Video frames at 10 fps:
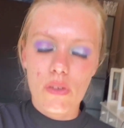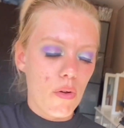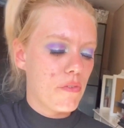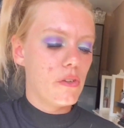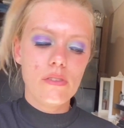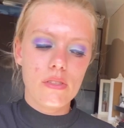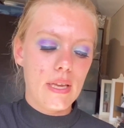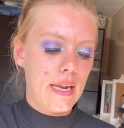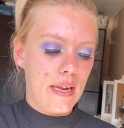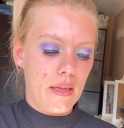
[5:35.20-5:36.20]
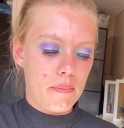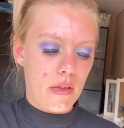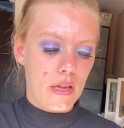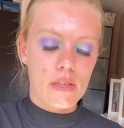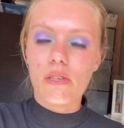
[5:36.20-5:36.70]
I've used the Clinique
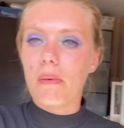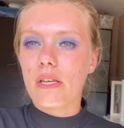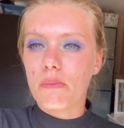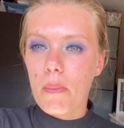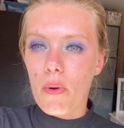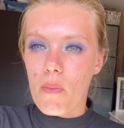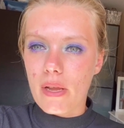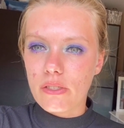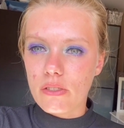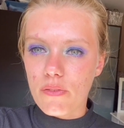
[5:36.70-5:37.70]
Chubby Lash on my bottom lashes.